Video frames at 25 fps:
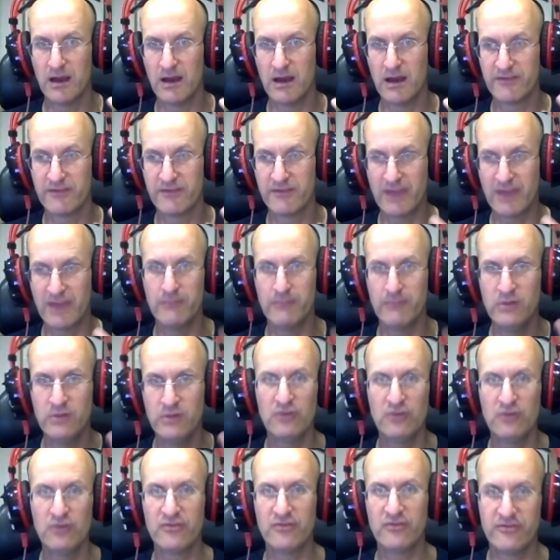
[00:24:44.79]
some
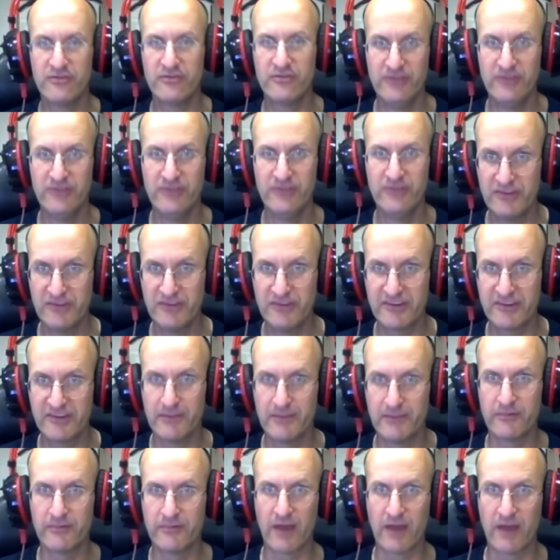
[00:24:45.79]
new system
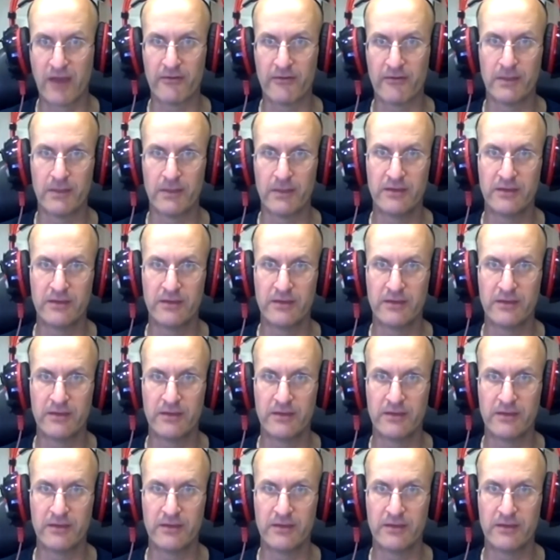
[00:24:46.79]
of government.